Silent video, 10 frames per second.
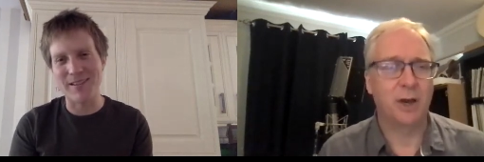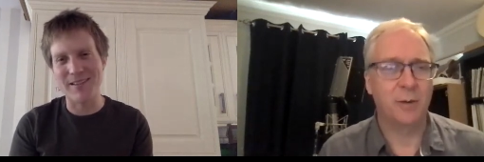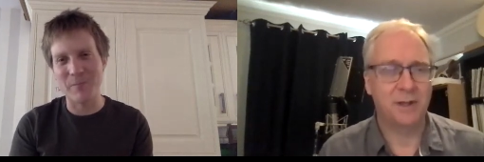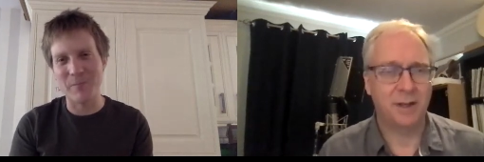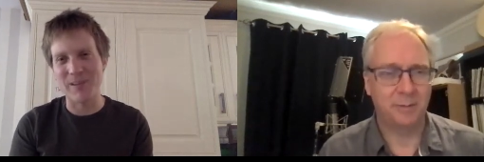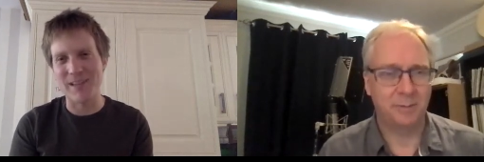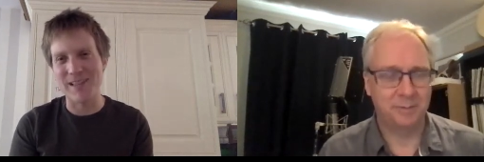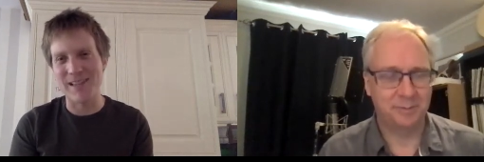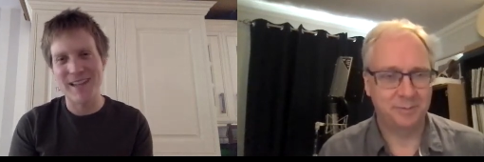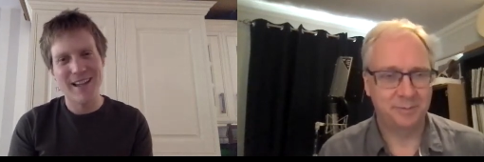Speaker 1: hopes up.
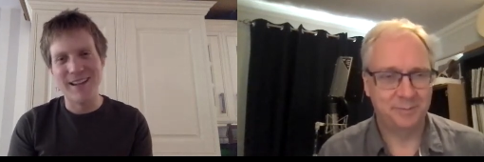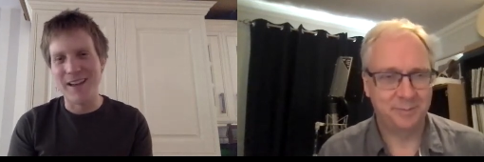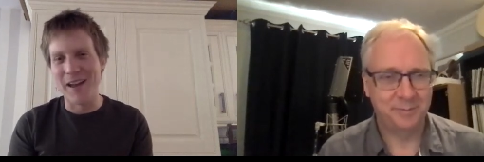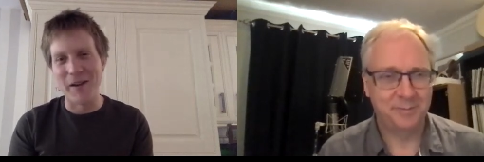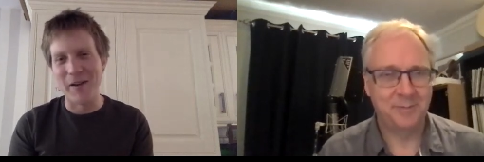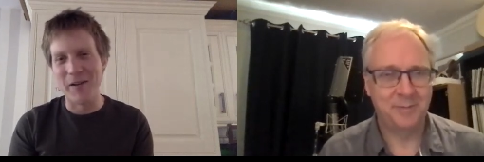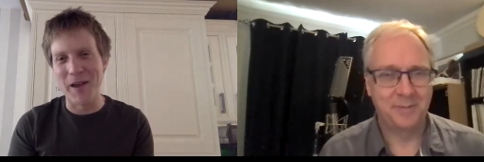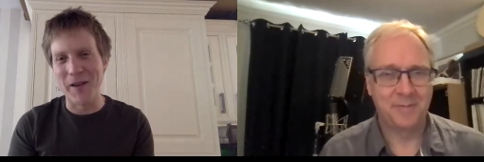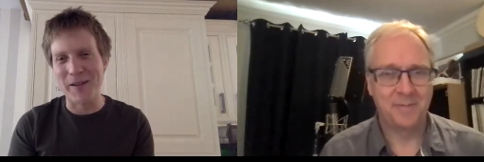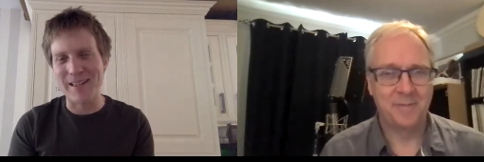No, no,
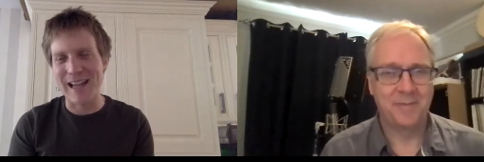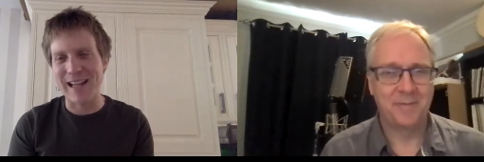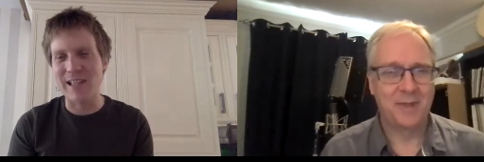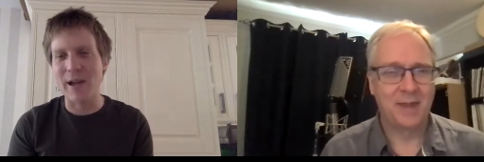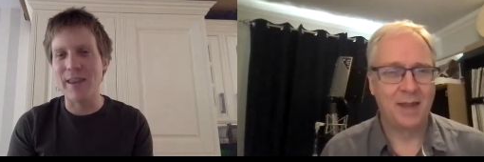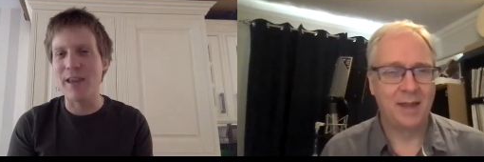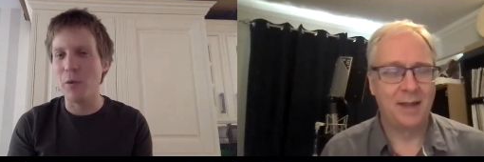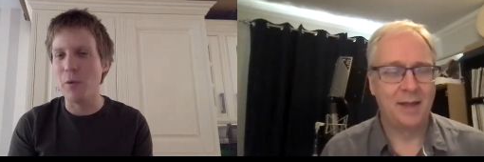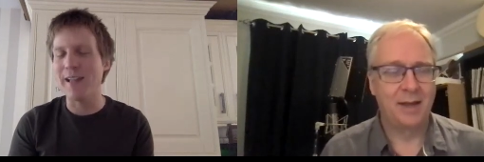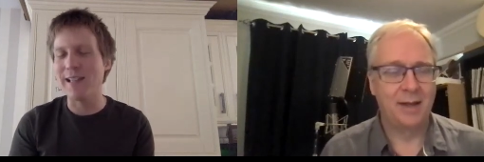exactly. So I think we'll
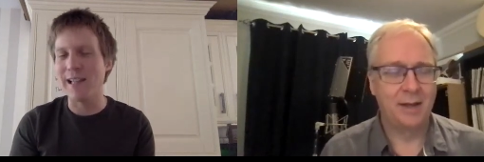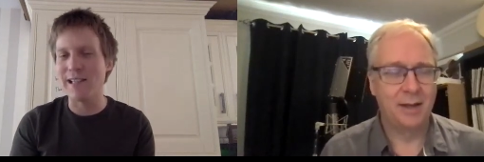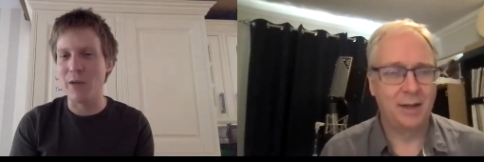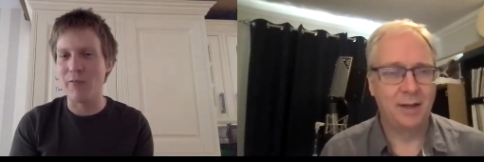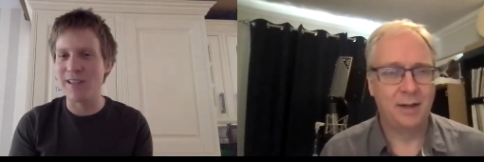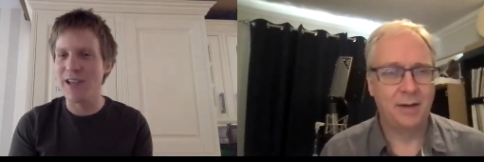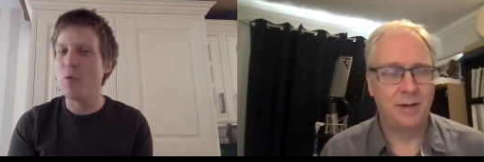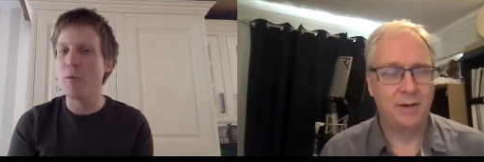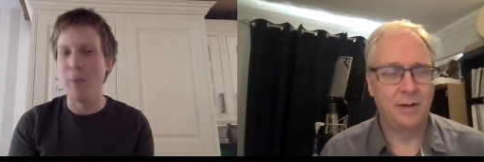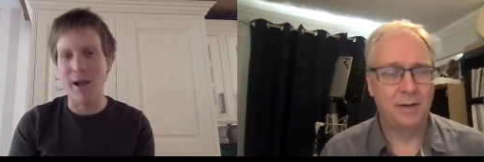wait until it's obvious.
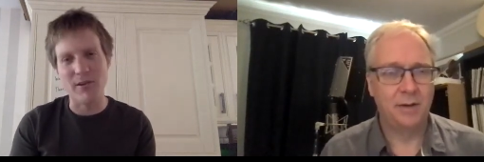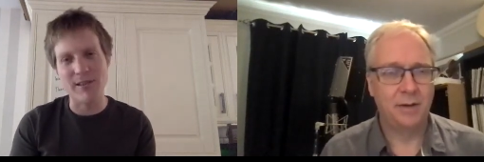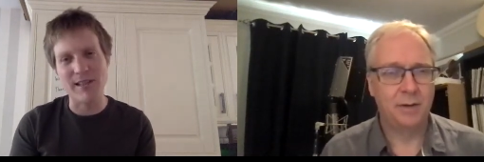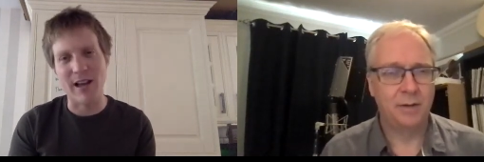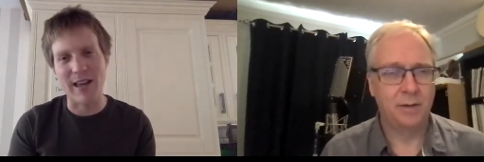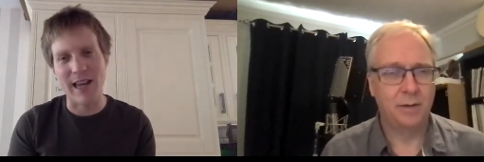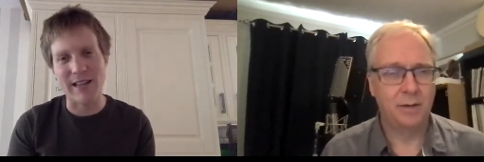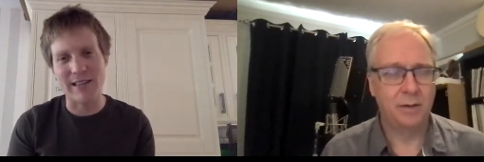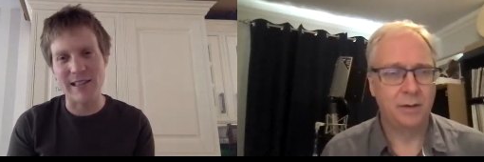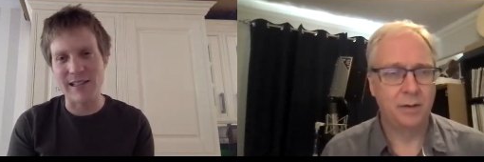We might not start again
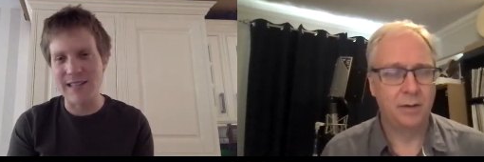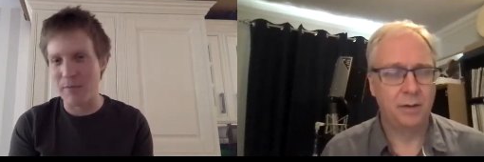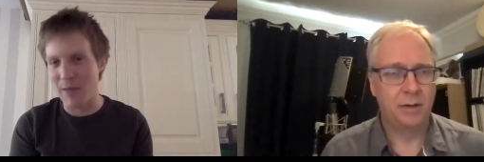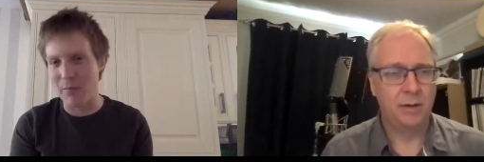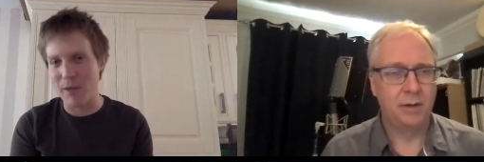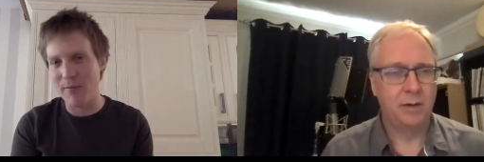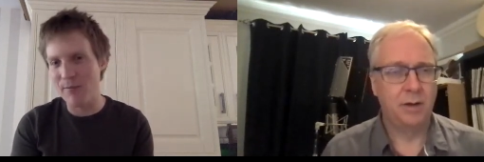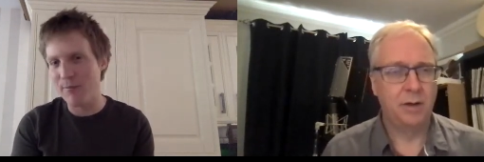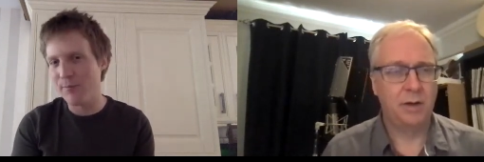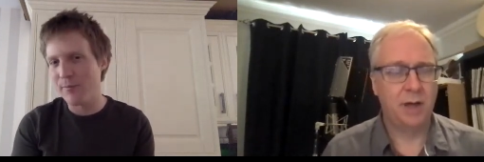until September.
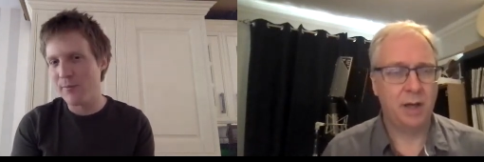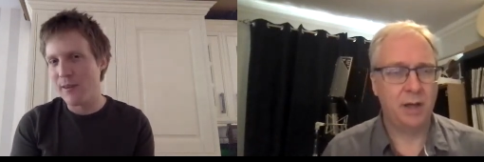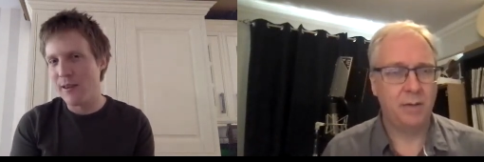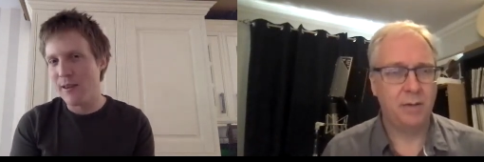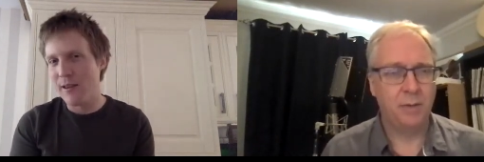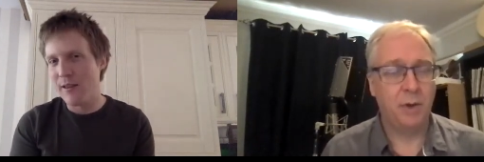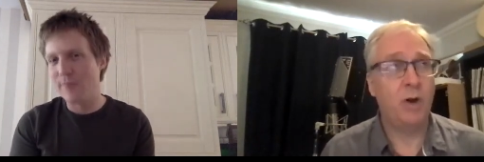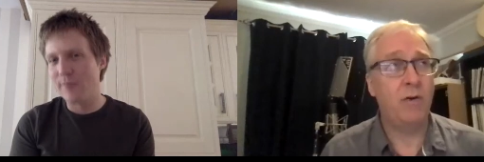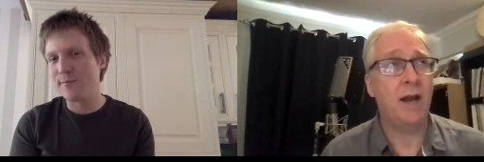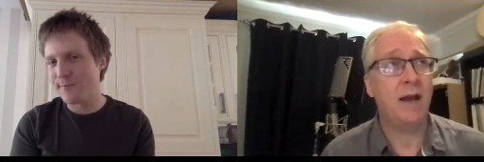
Speaker 2: Okay. Well,
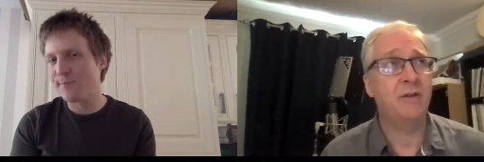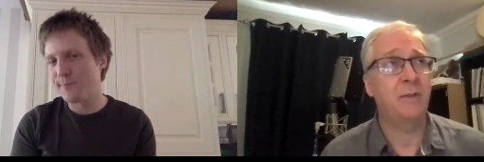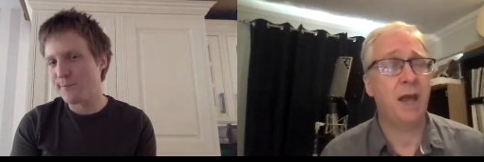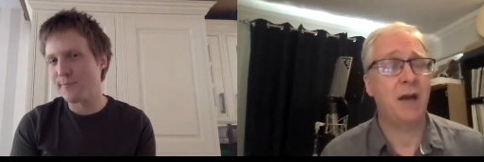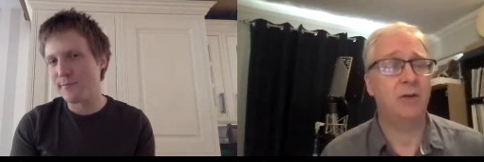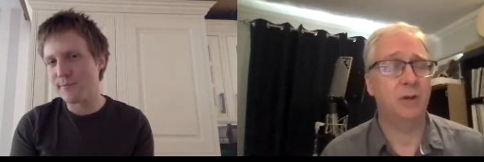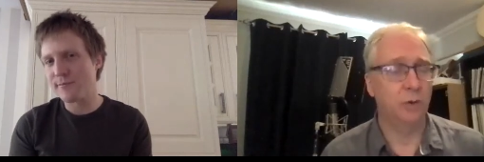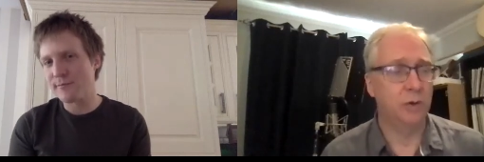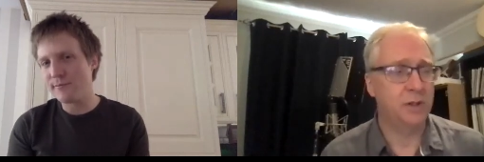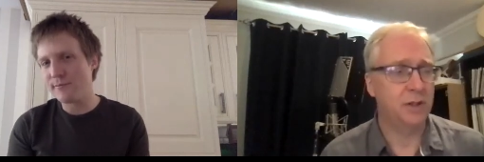we're allowed to be
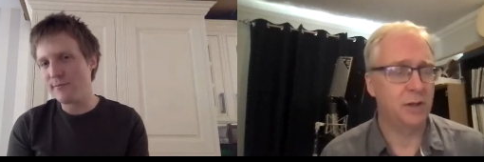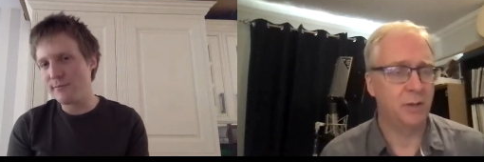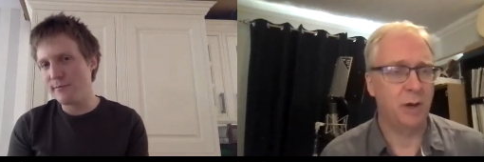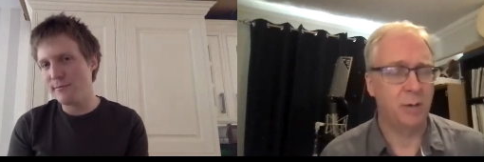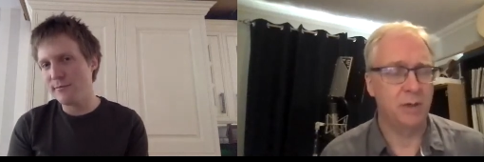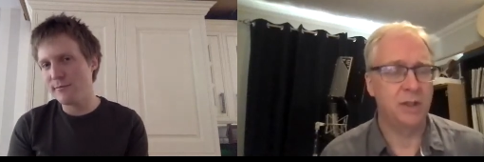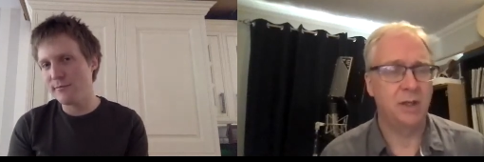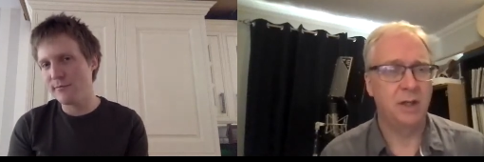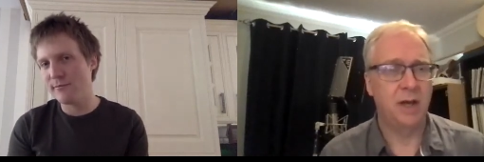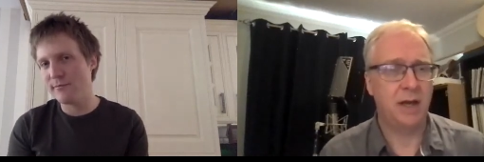outdoors at the moment,
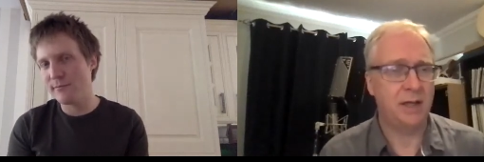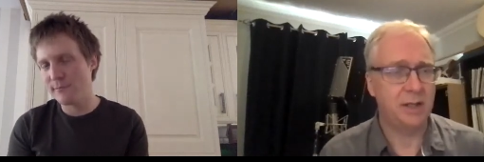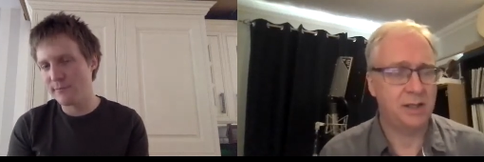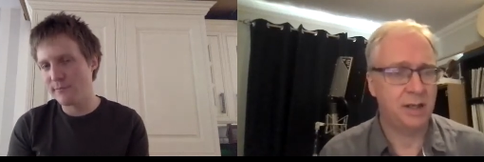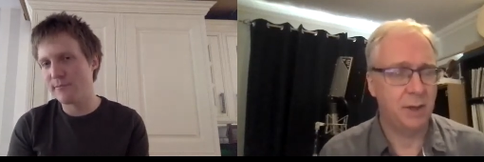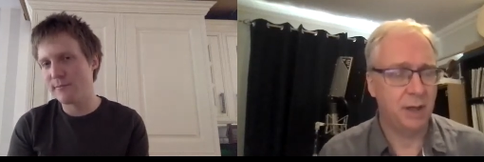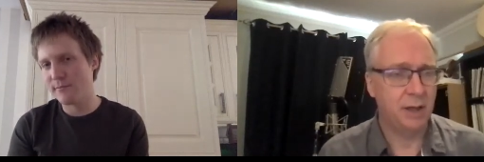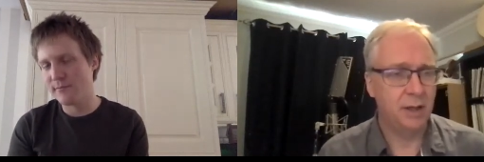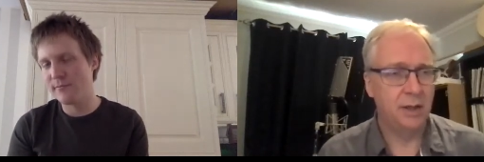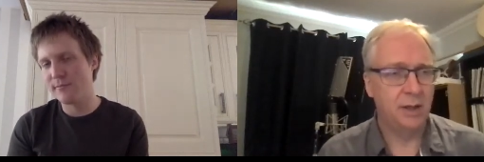and it is summer.
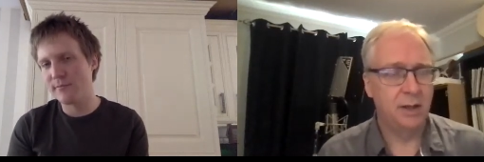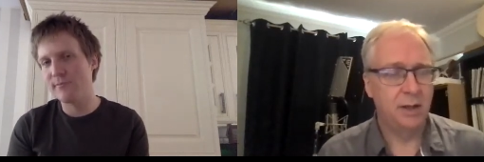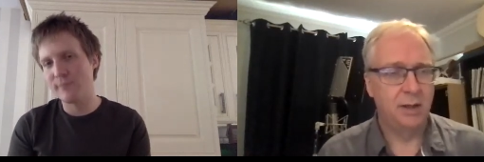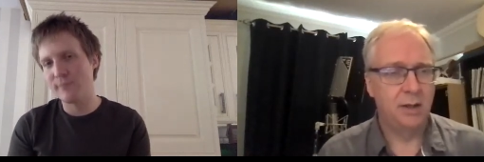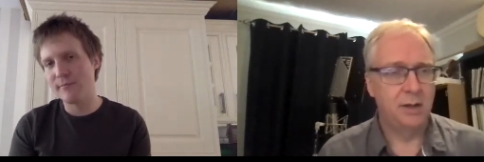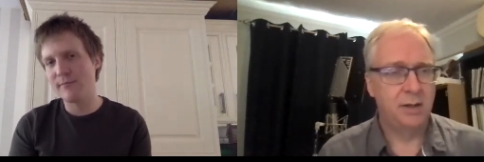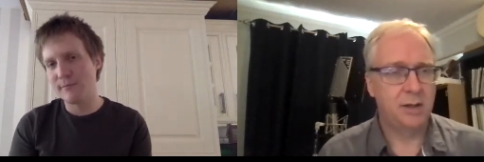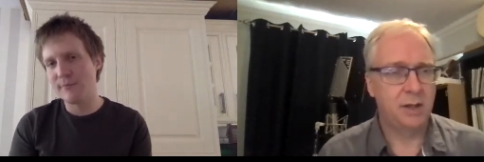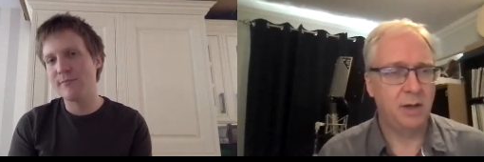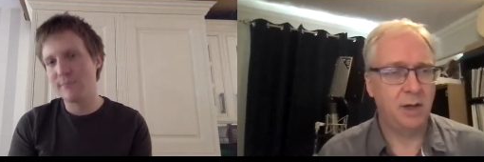
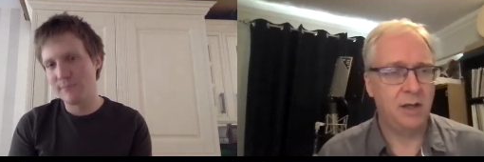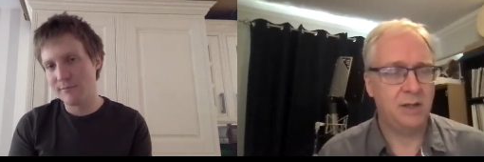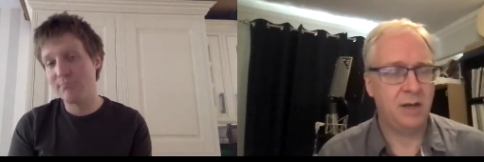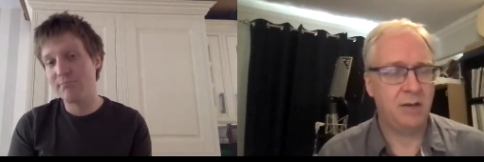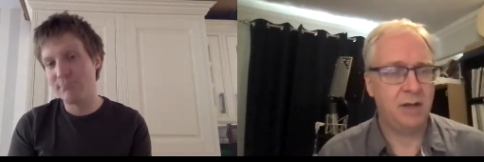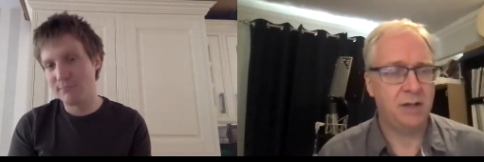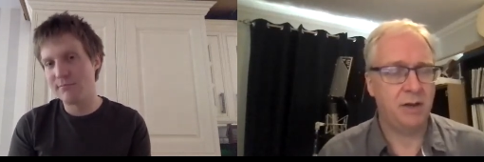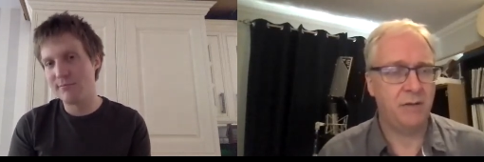So is there is there